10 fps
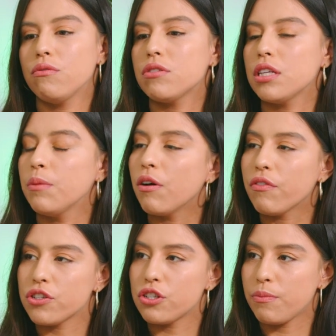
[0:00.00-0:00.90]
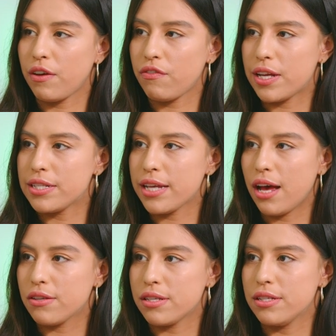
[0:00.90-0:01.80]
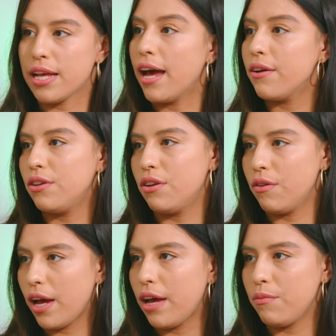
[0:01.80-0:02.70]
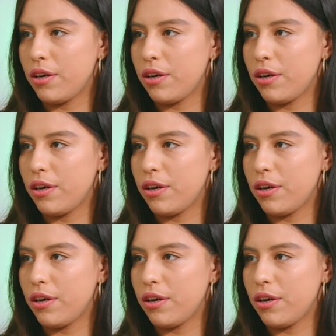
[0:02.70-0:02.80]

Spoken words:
sleep over to my friends' houses at when